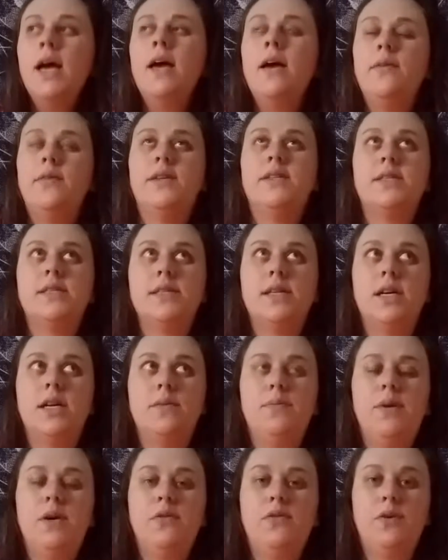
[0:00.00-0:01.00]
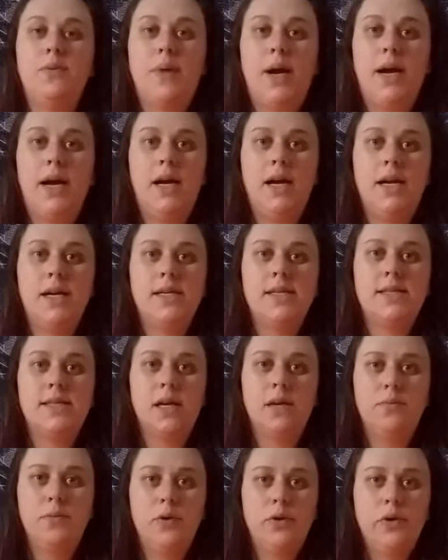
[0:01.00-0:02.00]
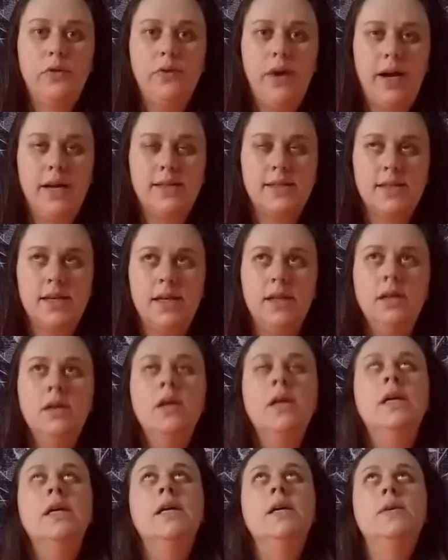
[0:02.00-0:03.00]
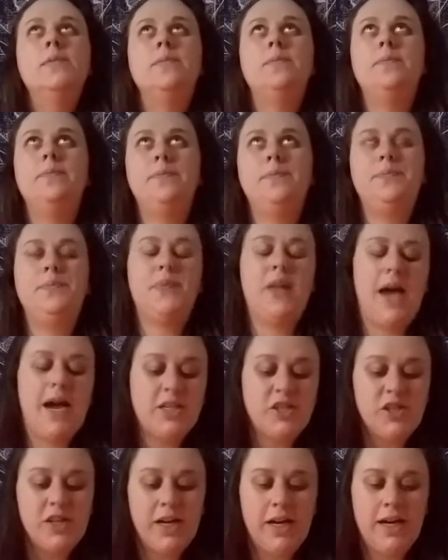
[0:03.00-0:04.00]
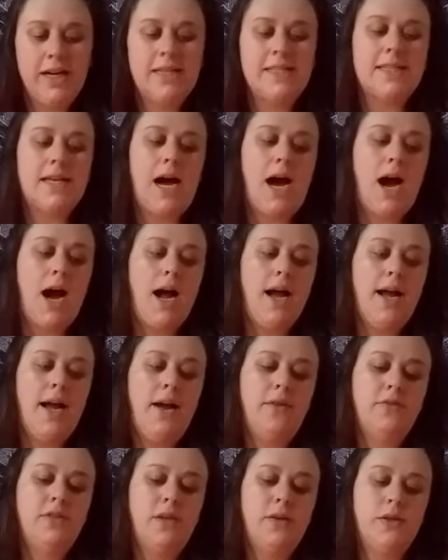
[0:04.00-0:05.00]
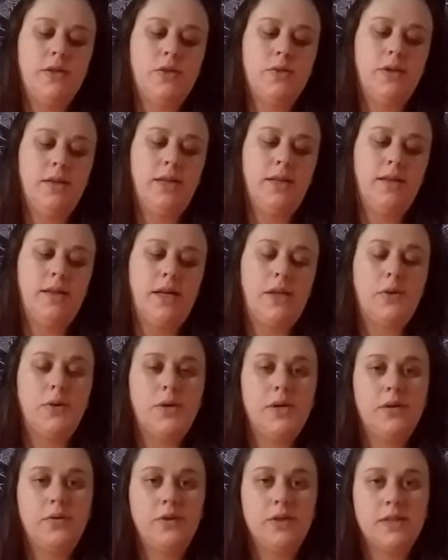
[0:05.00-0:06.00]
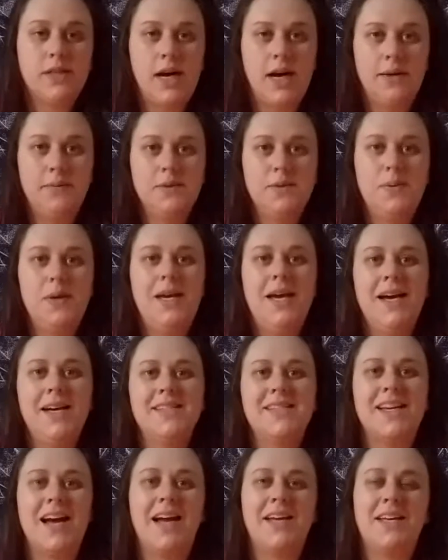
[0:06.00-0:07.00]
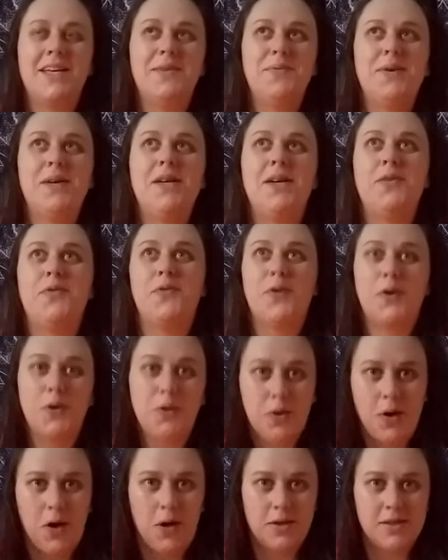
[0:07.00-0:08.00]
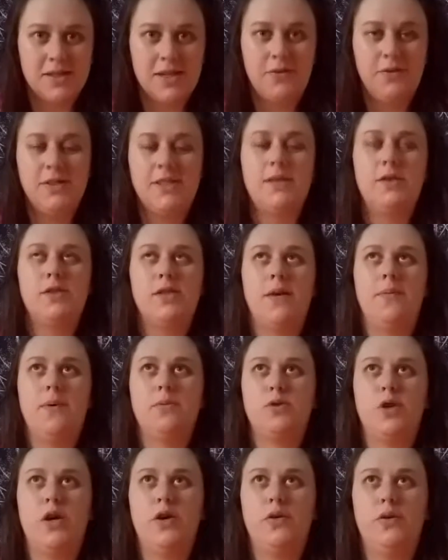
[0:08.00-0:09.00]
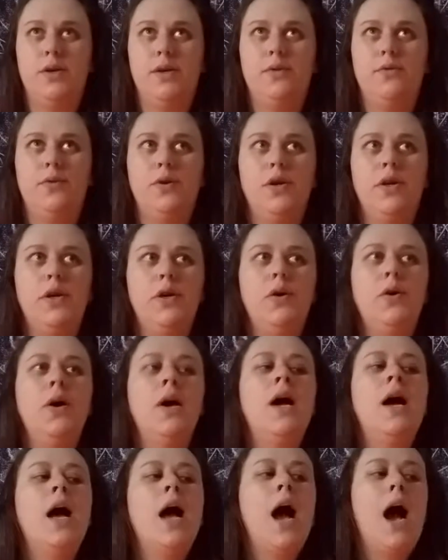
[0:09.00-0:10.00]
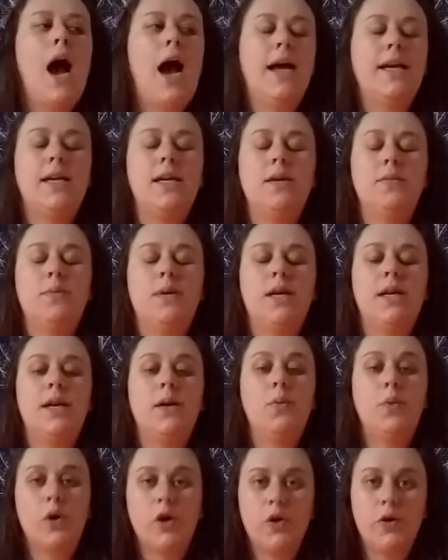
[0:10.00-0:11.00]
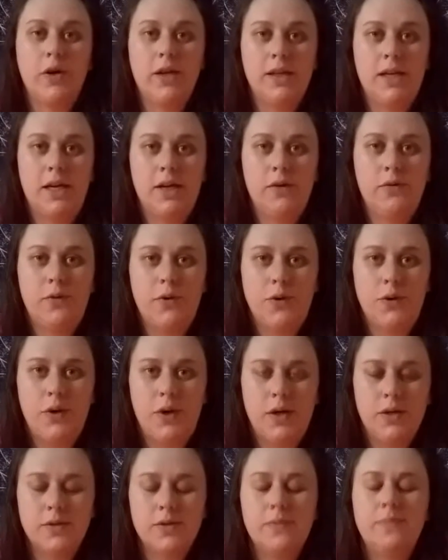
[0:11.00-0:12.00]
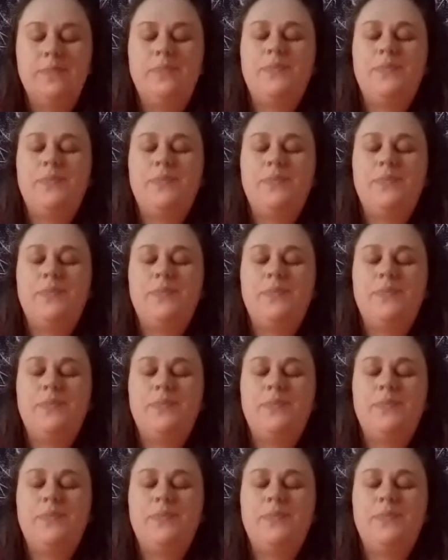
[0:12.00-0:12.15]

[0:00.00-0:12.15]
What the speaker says: This is going to be for my Aries sun, moon, and rising. Actually, Aries, I have done this reading like 3 different times because I keep getting phone calls. Every single time I'm trying to read for you, I keep getting work-related phone calls.